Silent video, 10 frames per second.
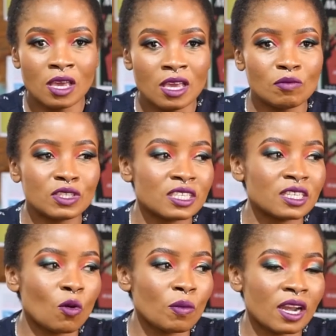Immediately
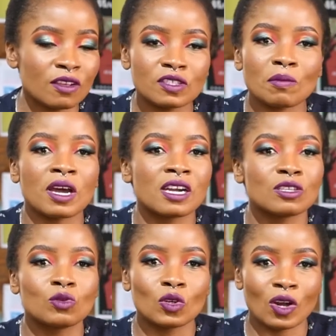a woman leaves a
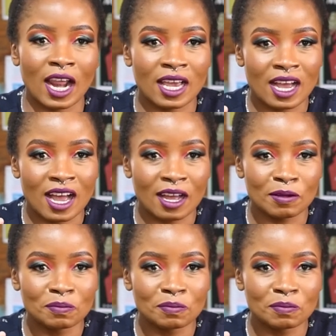marriage, we don't like her.